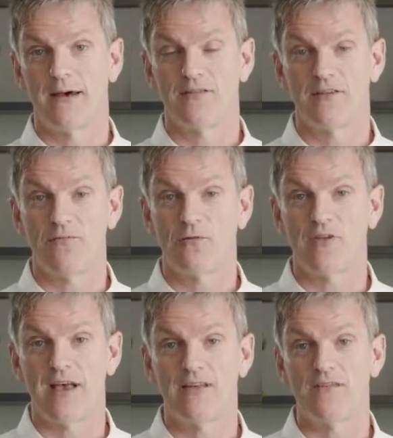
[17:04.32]
several
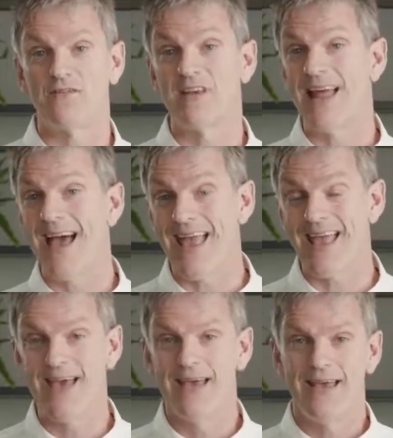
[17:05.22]
seconds of delay
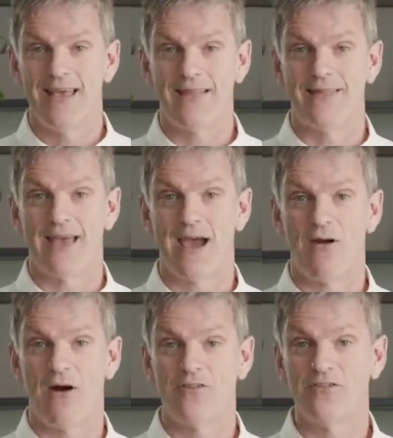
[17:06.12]
in the
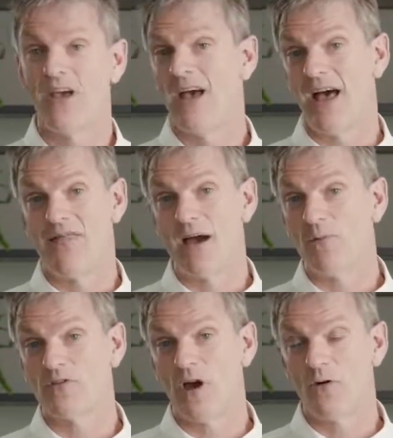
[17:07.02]
garage, and that
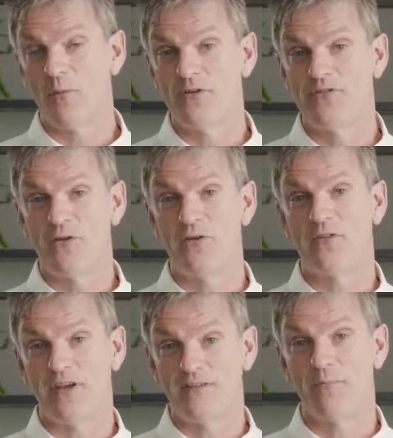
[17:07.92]
was our
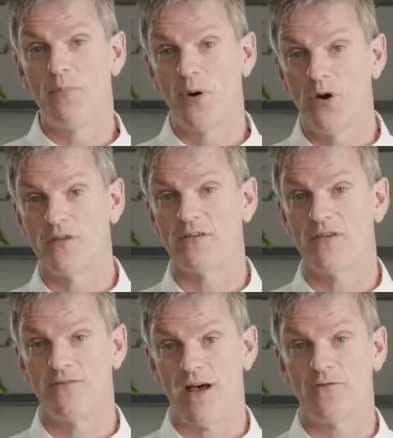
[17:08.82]
opportunity to put
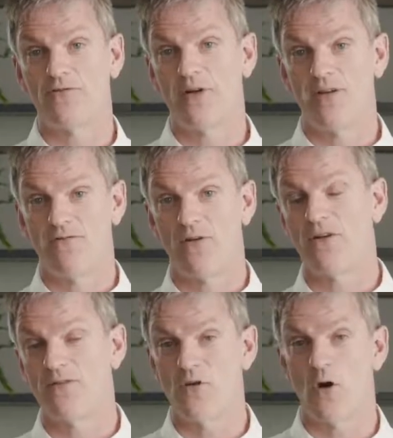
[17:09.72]
Valtteri in
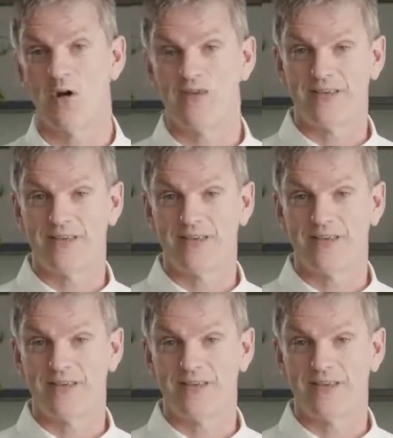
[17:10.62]
front of Norris,